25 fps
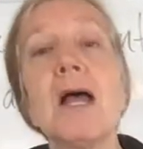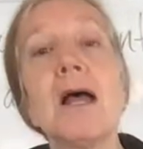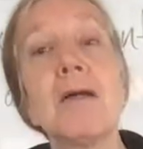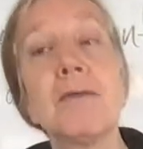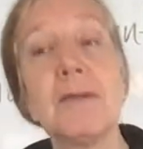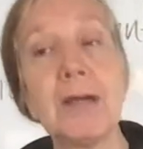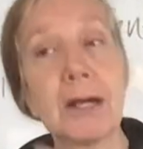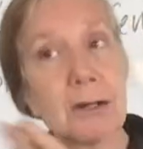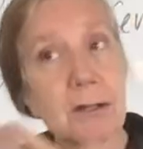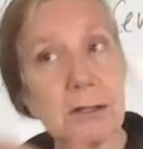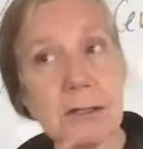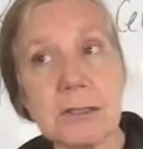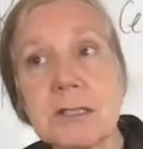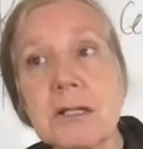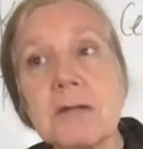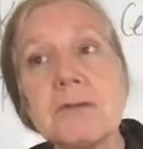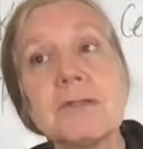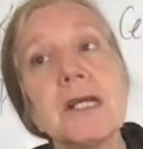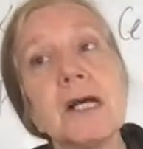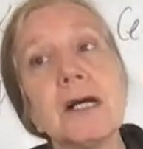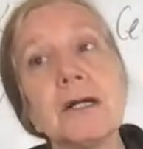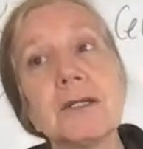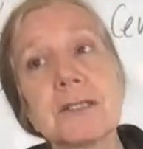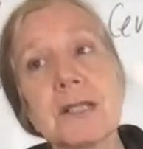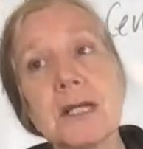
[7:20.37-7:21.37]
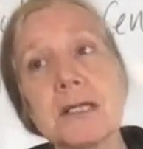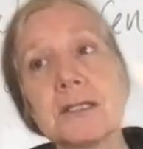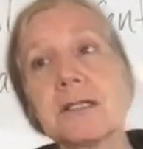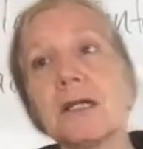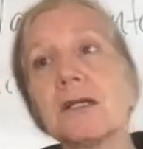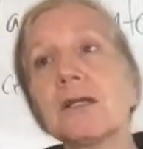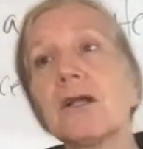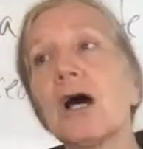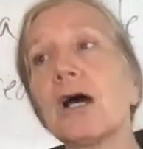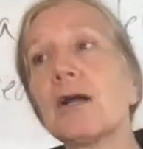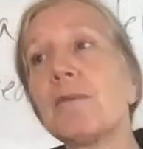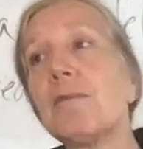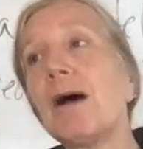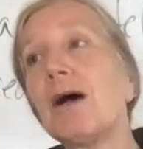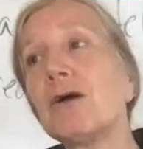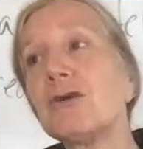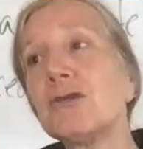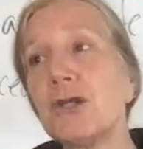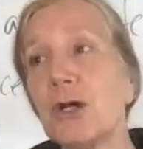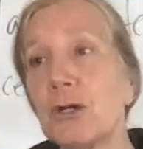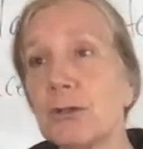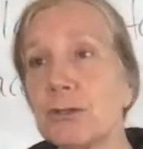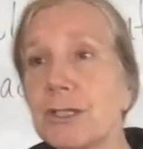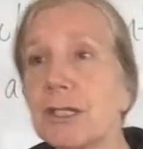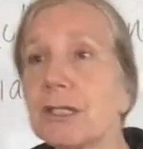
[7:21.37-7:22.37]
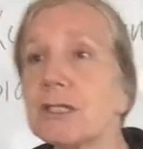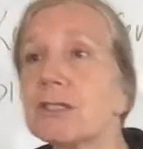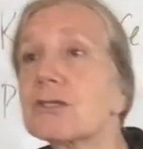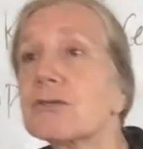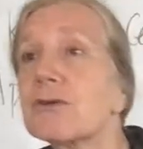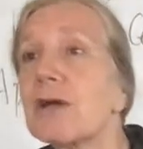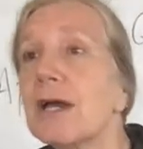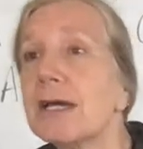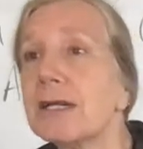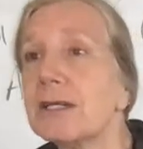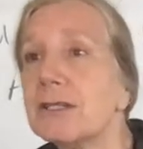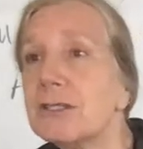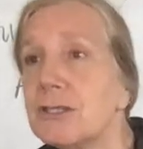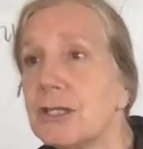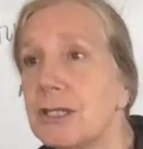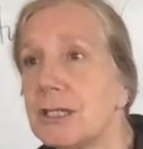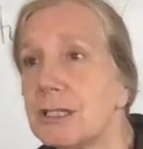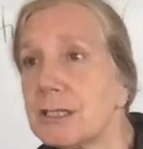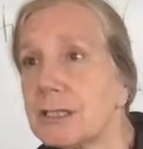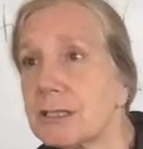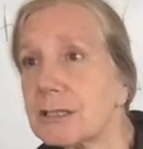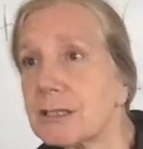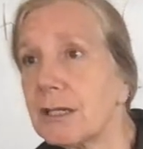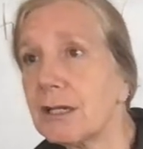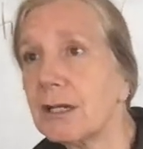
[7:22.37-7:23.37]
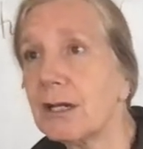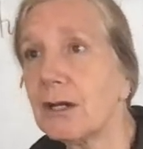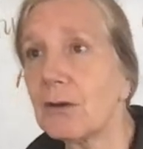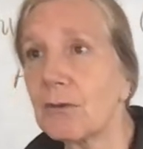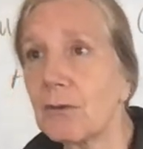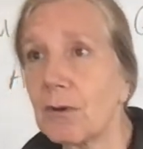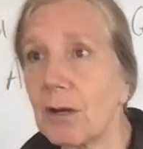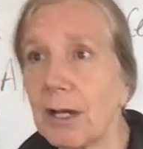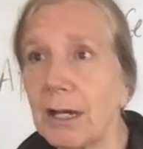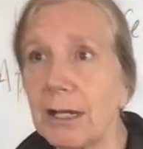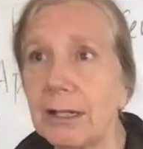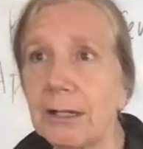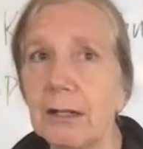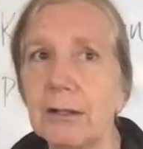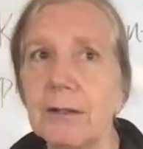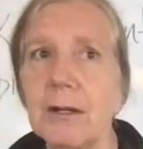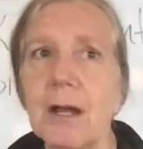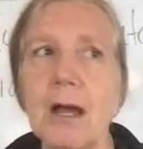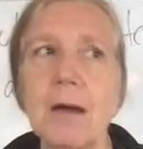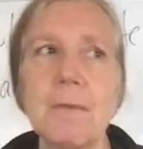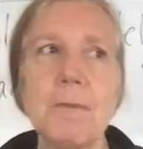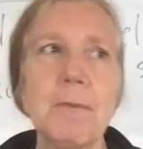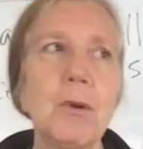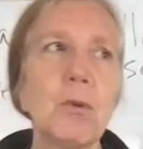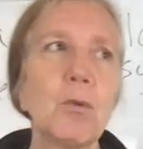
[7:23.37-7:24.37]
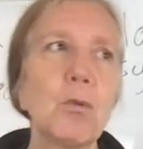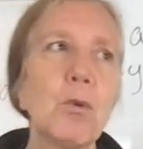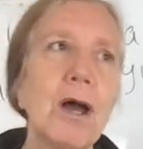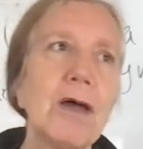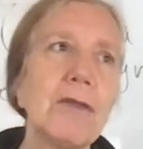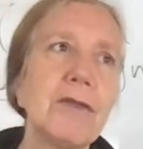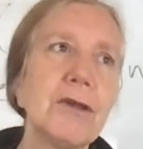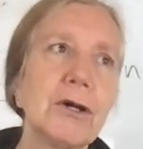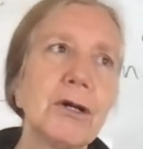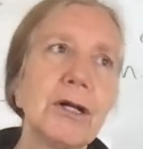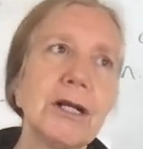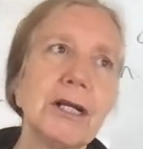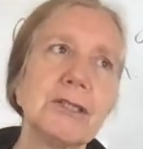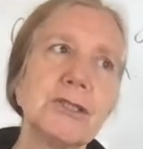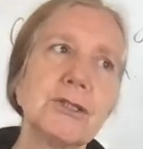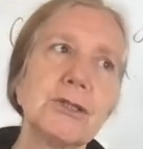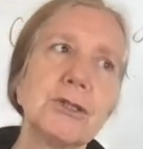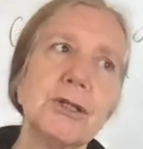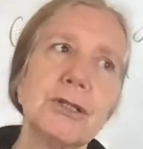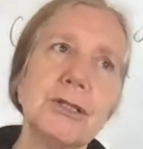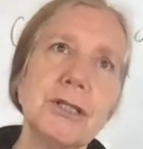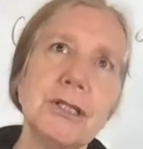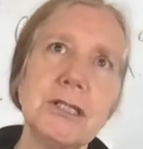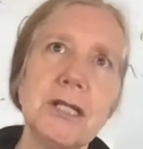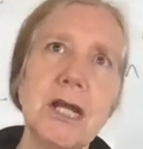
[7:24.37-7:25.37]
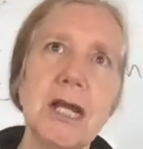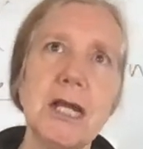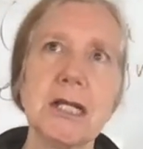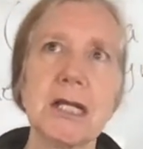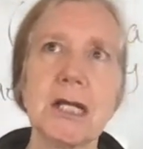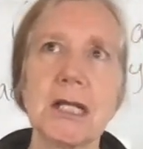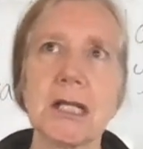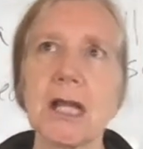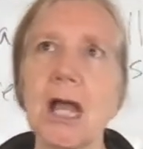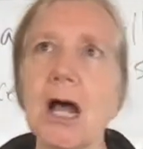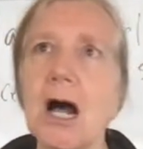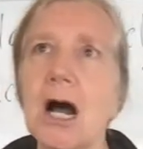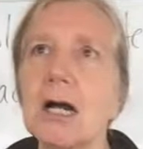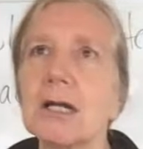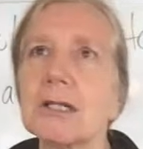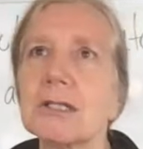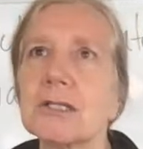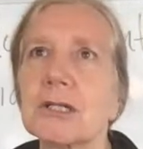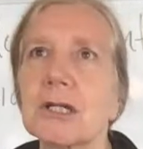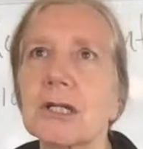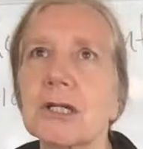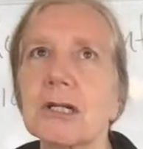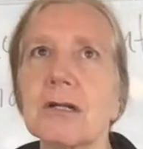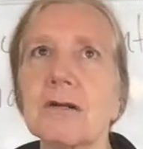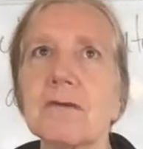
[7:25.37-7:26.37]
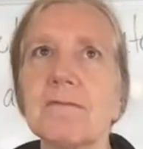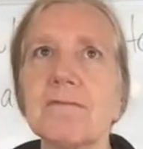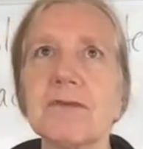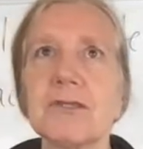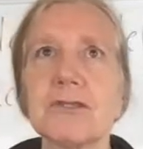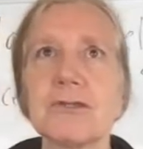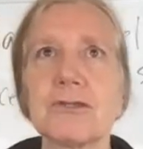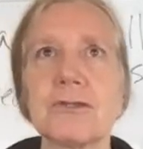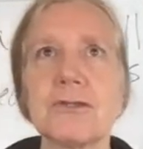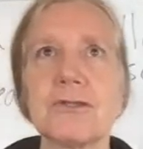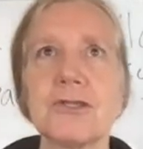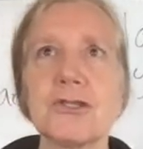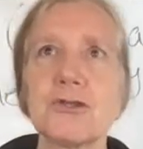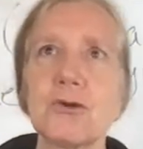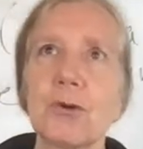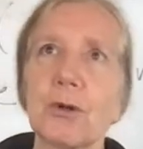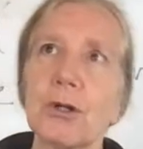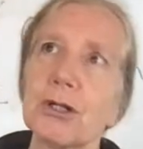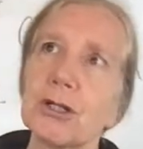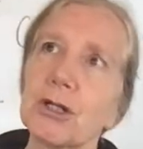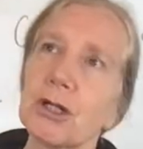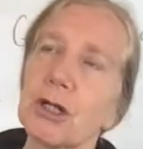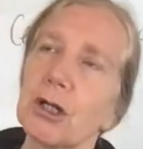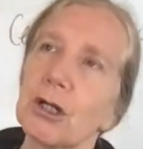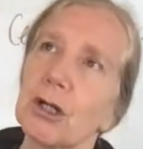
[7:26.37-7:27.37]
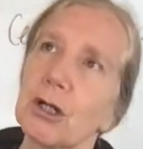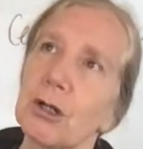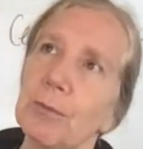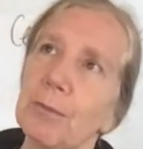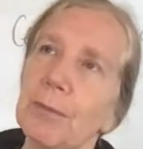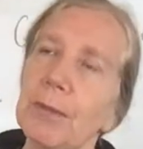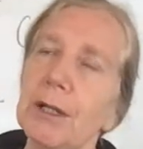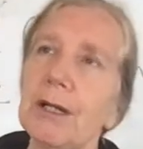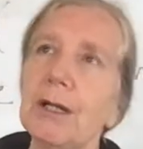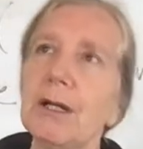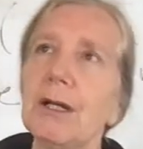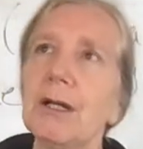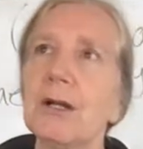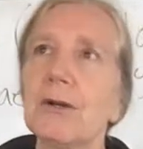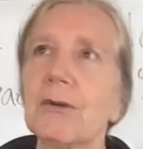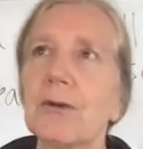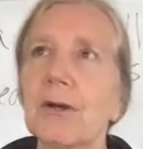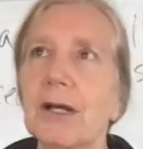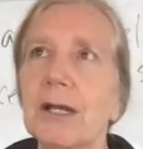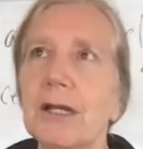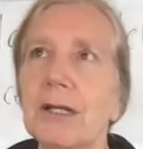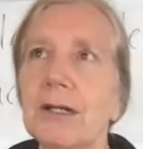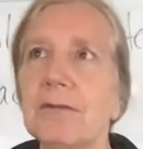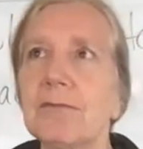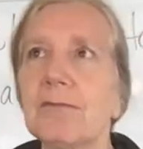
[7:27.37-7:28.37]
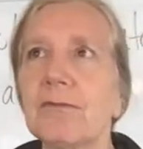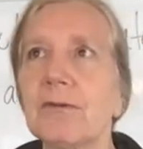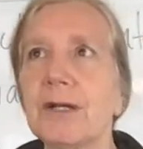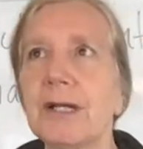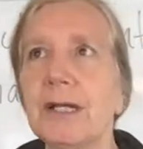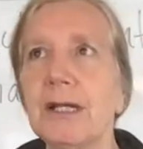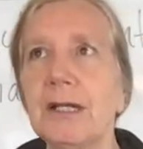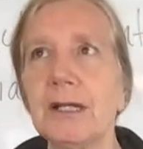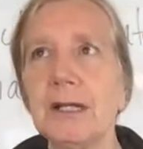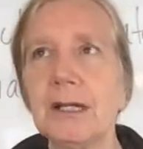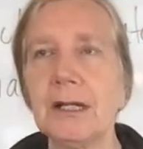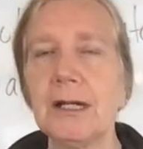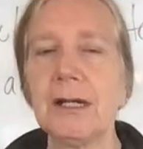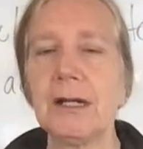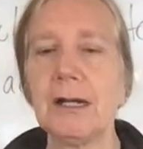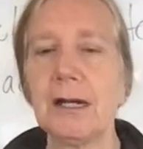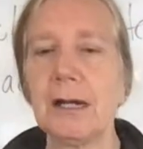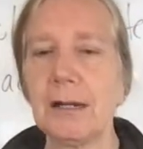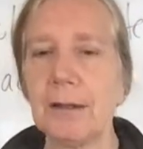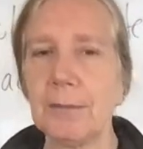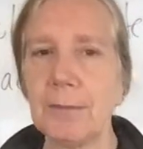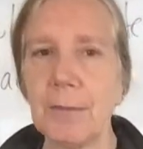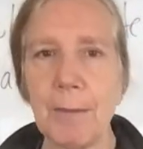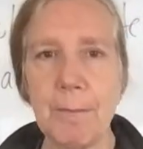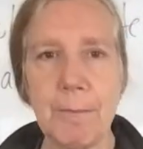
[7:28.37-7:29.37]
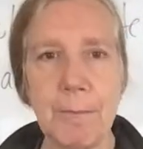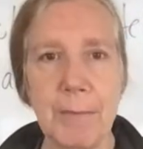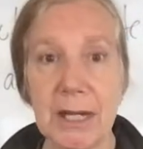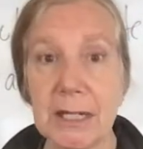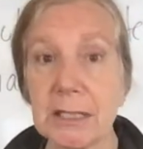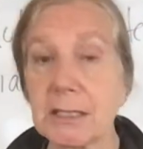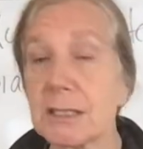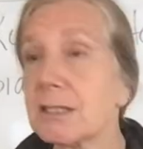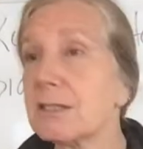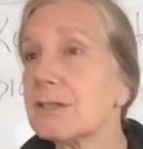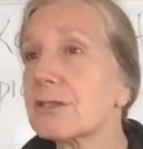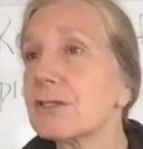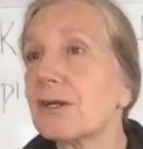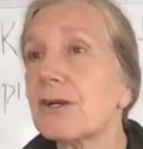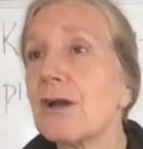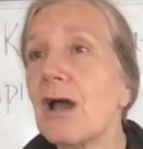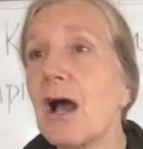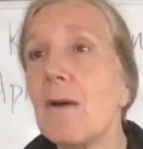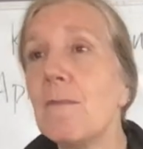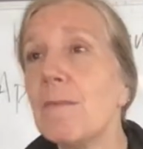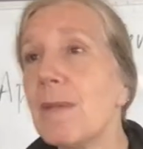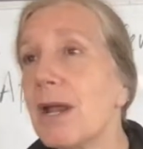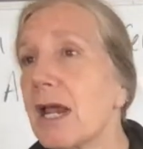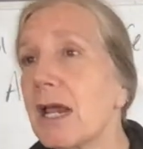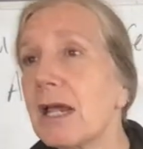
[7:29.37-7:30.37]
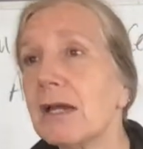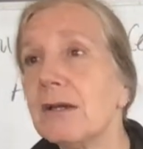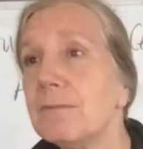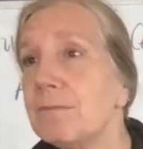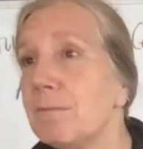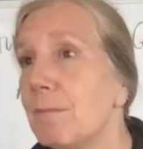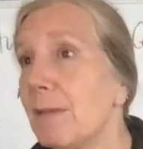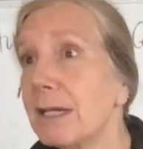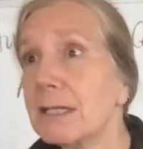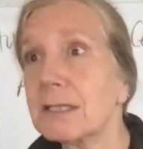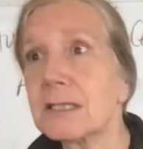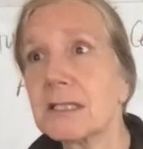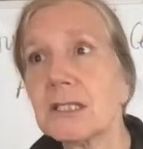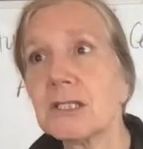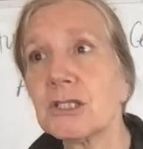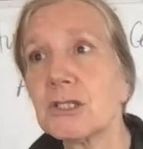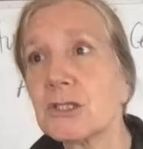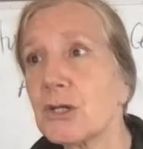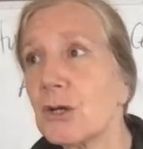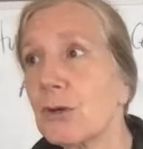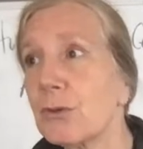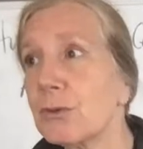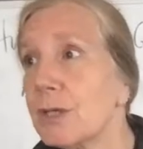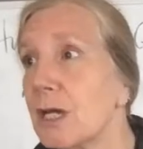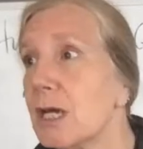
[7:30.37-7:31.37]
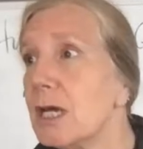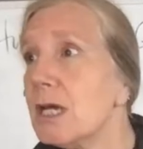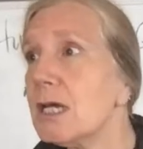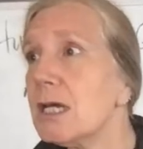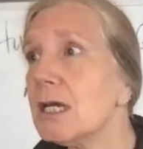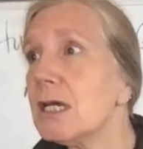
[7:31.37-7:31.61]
That also tells us a lot about dosing strategies, mm-hmm. right? Whether it's good to take it long term versus short term, right? If we um, medicines are not made, medicines don't